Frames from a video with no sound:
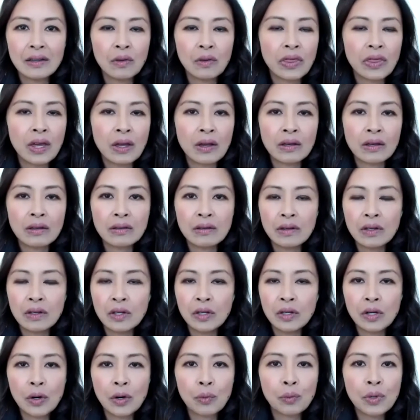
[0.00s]

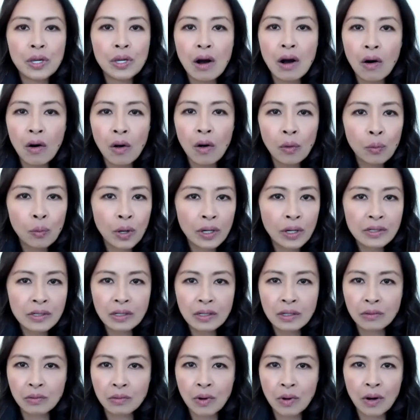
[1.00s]
We all want to
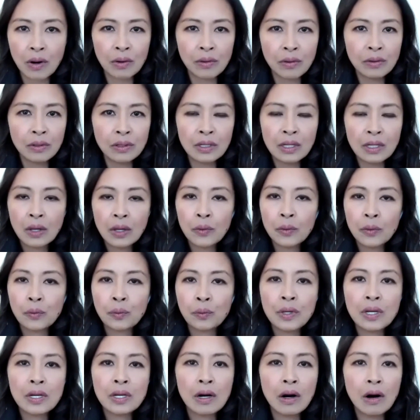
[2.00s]
grow.
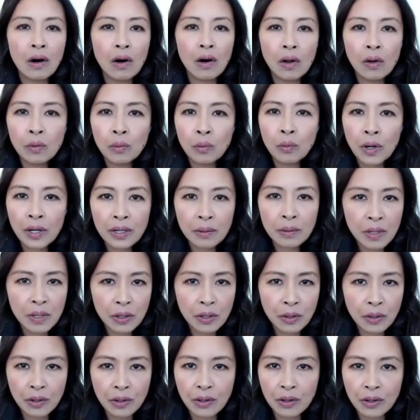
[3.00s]
We all want to be
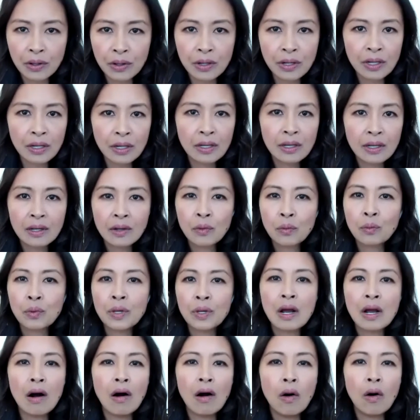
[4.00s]
heard.
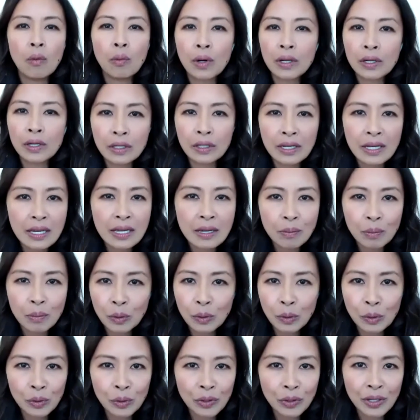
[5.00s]
We all want to keep
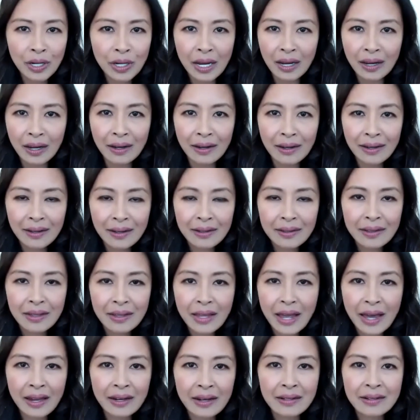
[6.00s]
learning.
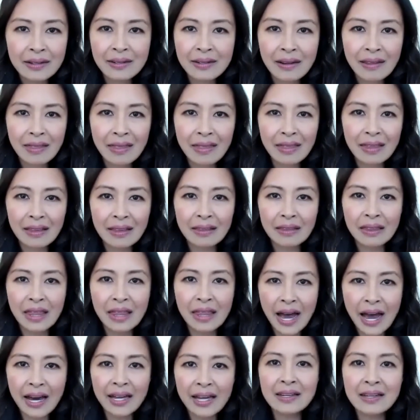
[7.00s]
And
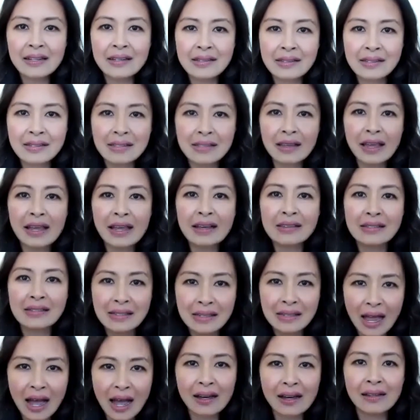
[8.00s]
that is
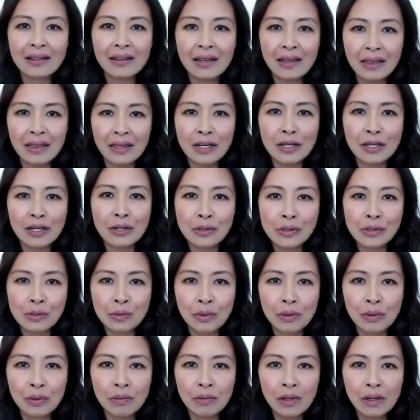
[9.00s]
exactly the
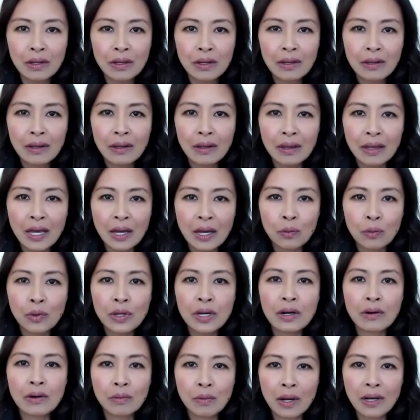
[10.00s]
newsroom that we
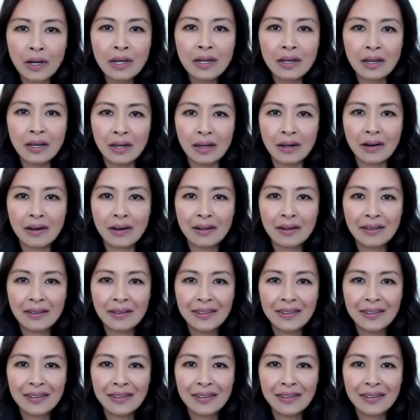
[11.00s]
are running here.